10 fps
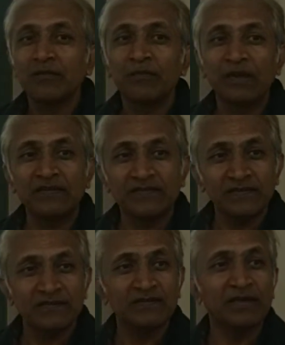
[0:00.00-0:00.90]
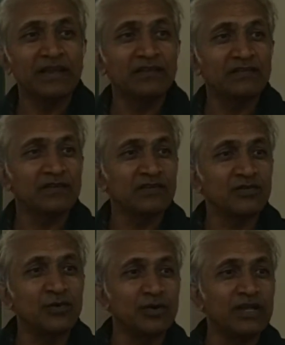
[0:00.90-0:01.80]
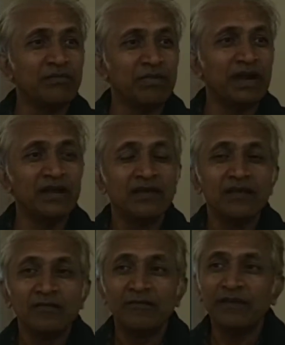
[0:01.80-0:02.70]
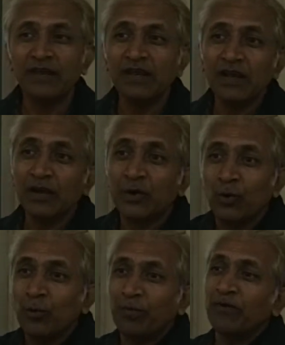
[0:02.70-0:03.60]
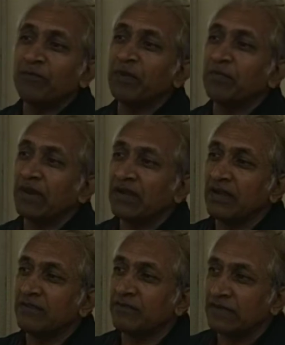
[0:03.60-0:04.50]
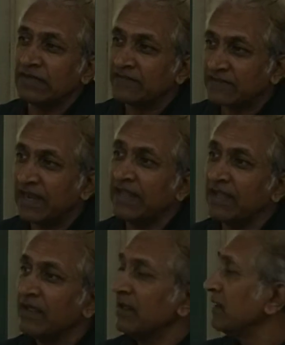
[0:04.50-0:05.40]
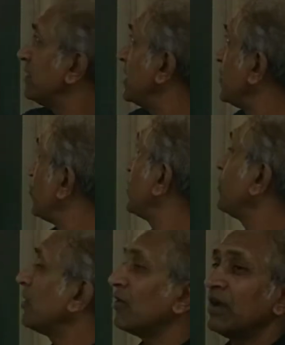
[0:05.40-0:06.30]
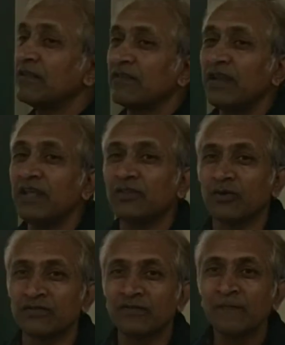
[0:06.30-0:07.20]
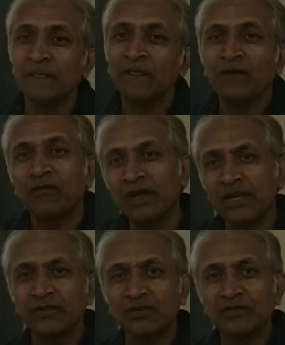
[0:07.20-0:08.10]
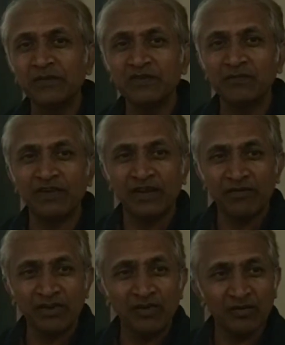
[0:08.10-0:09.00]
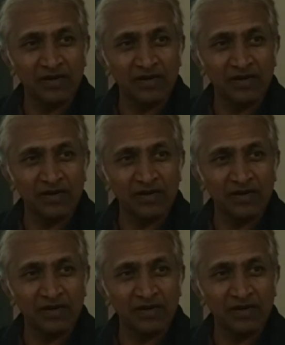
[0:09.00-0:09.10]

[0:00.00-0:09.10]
pluses, minuses, good and bad. When a group of people are deciding, that is what we call it as the ethos. Work ethos means wherever you are